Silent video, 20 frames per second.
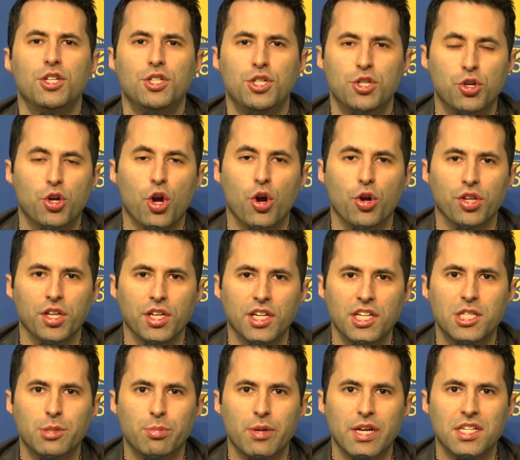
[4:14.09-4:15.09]
to go to the
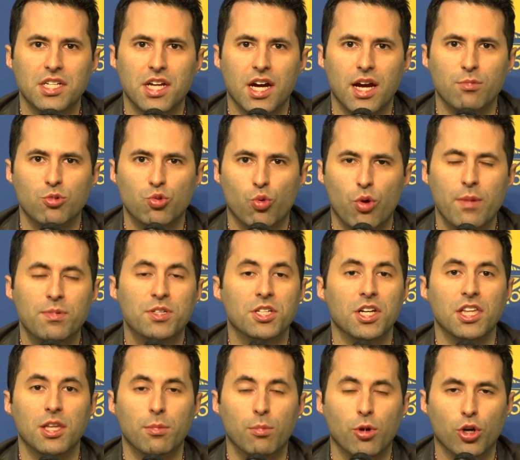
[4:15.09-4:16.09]
East Bay Times
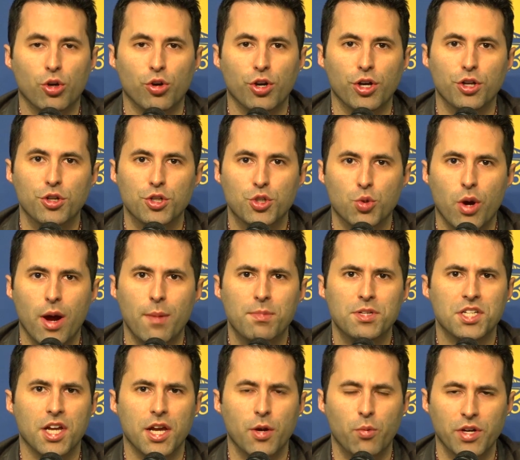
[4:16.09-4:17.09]
website, the Mercury News
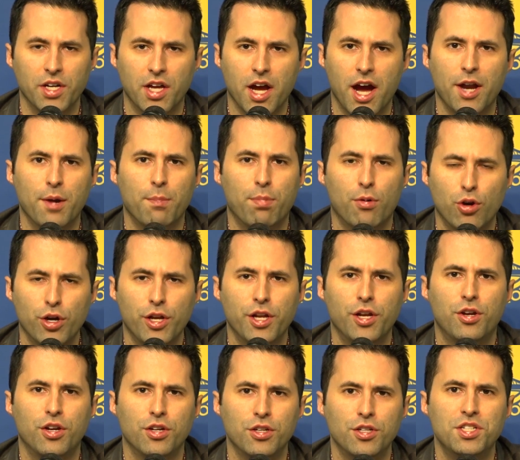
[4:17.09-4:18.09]
website. We got a pretty
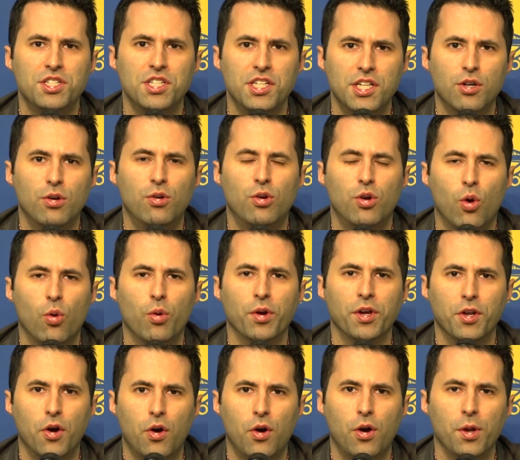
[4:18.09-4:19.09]
good deal
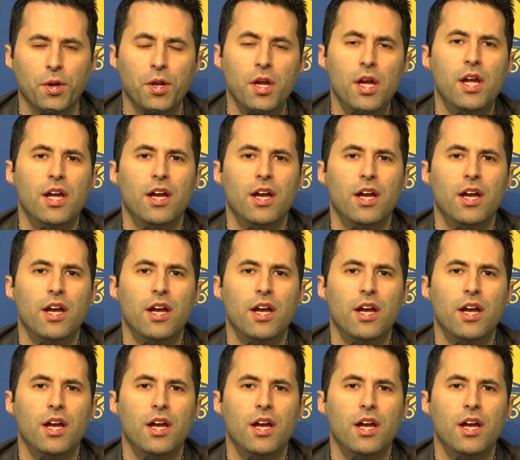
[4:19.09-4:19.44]
going on.